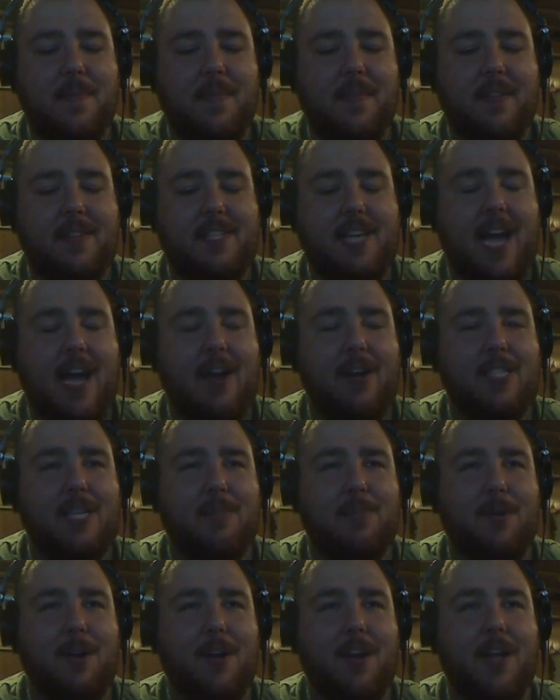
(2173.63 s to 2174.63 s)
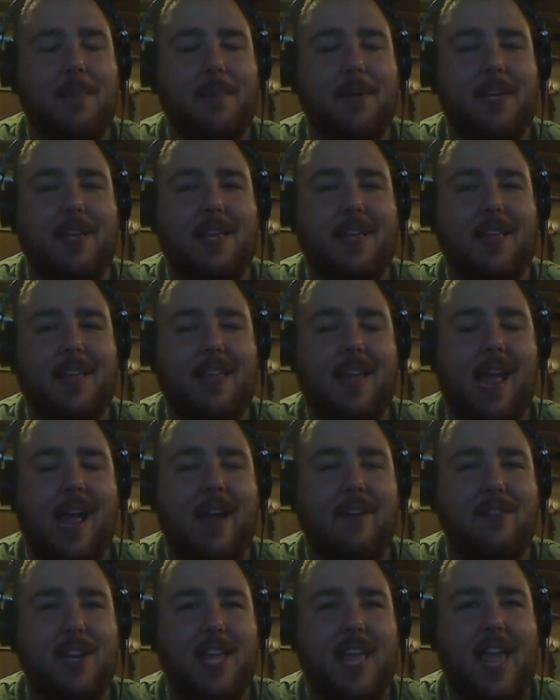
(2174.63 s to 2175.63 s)
Dyrus had brought up
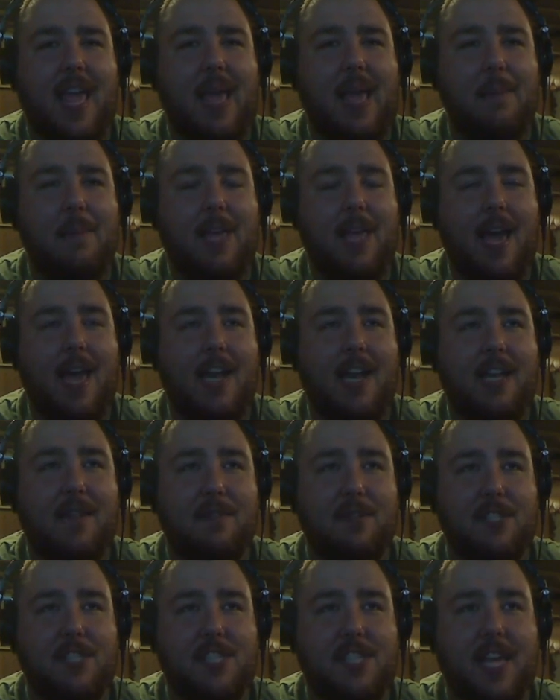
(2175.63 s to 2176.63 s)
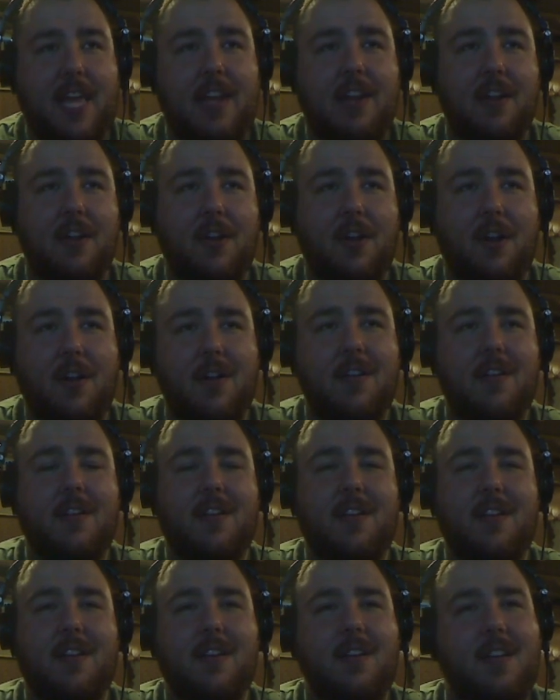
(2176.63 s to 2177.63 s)
every game he had a different skin on Gnar.
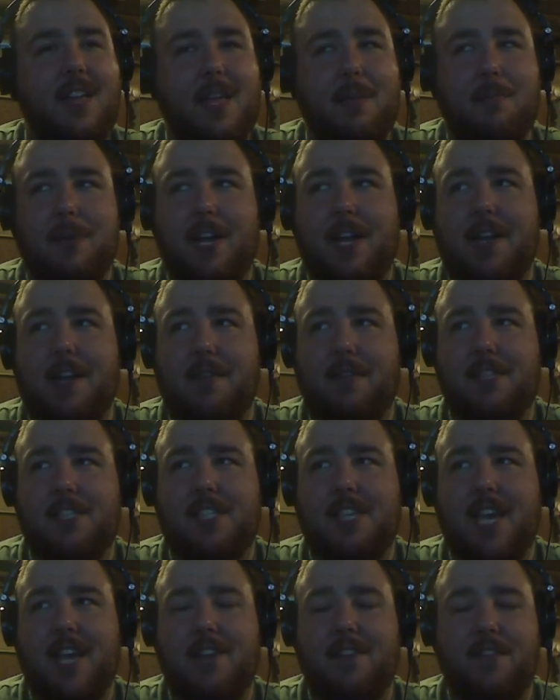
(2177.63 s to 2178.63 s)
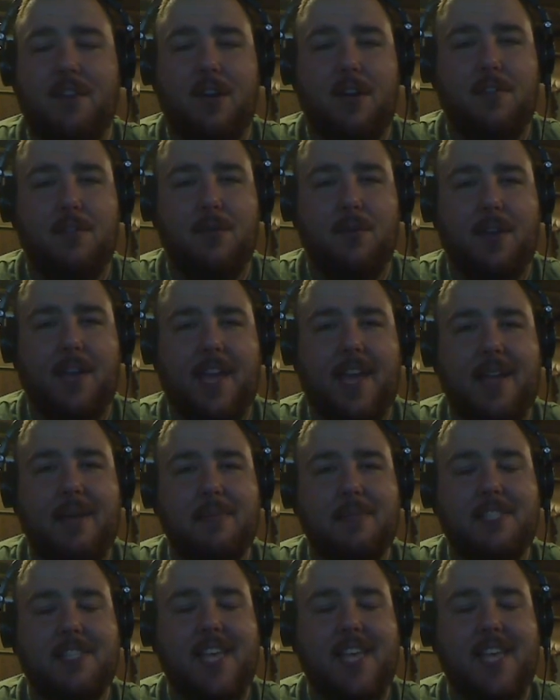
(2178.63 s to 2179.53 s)
He played a different skin for all 4 games.